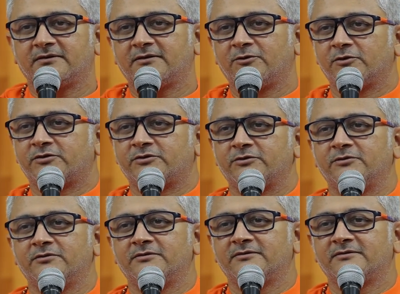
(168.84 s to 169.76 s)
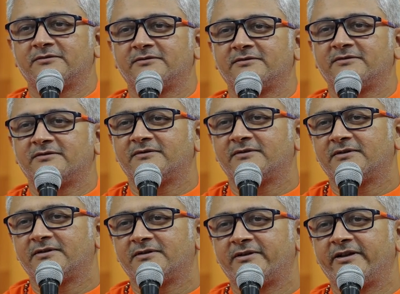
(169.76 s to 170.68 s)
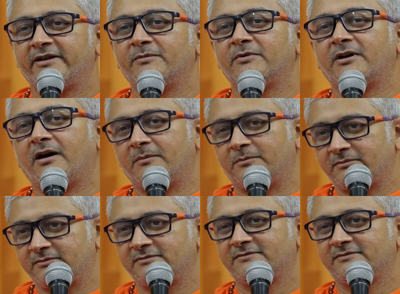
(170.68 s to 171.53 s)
goes to Team Ram.